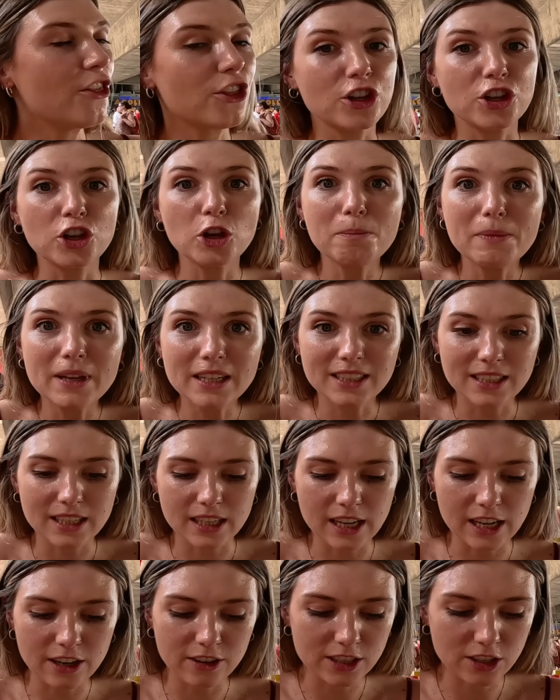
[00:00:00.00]
the
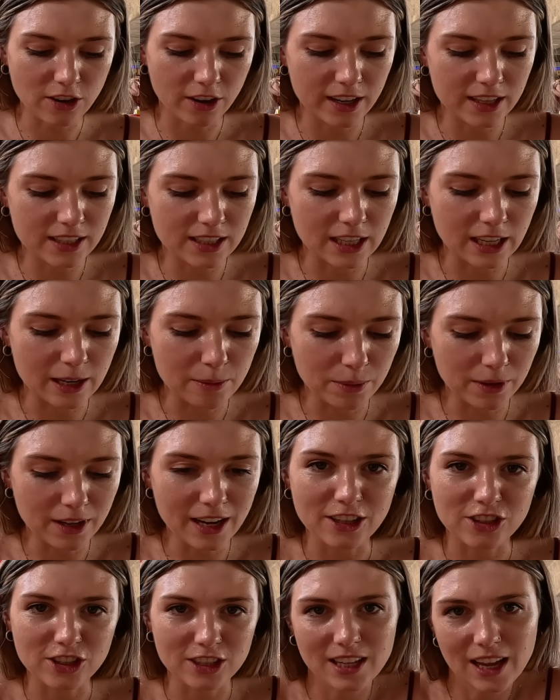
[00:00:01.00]
humidity here is crazy. But
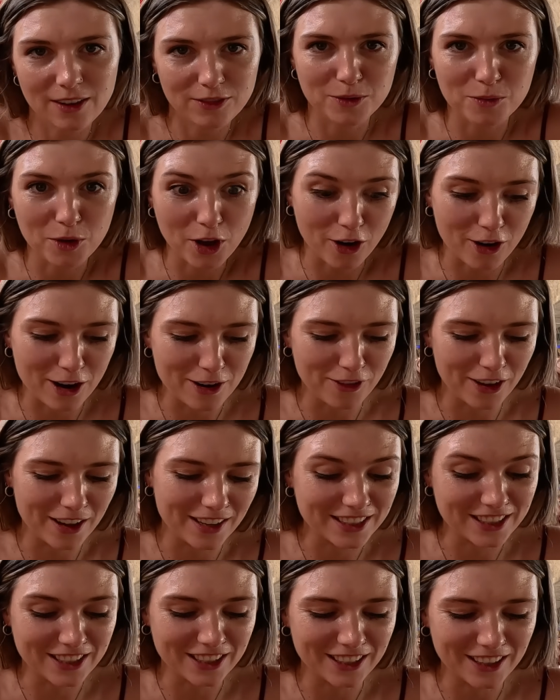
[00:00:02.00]
let's just have some
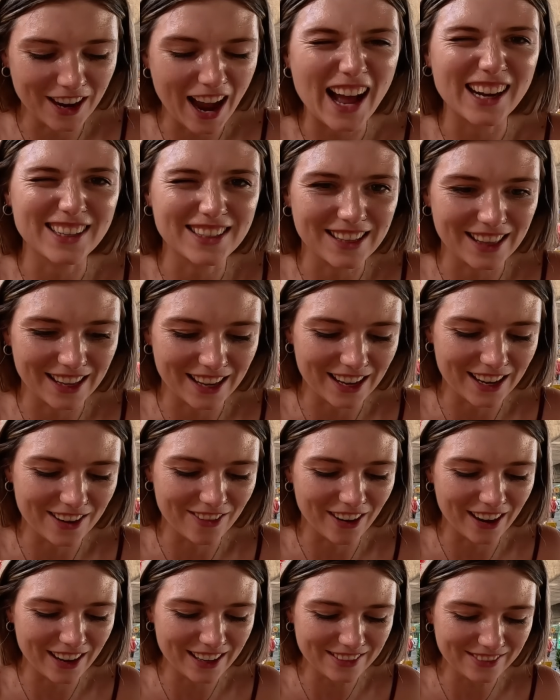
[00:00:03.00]
currywurst to add to the
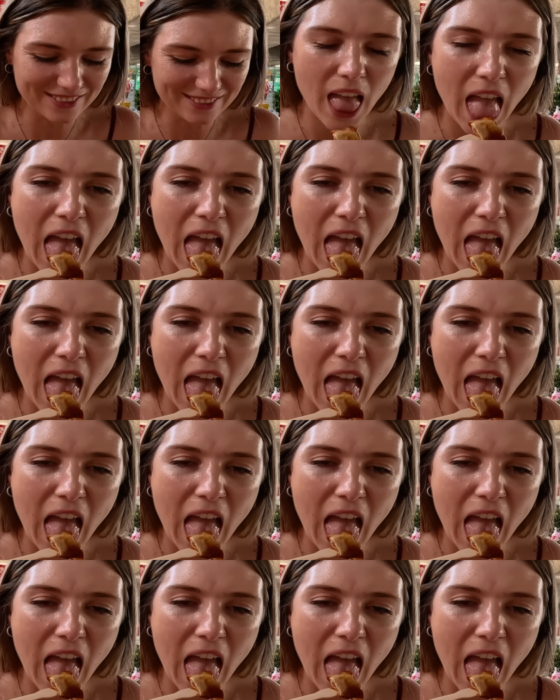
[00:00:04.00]
heat, right?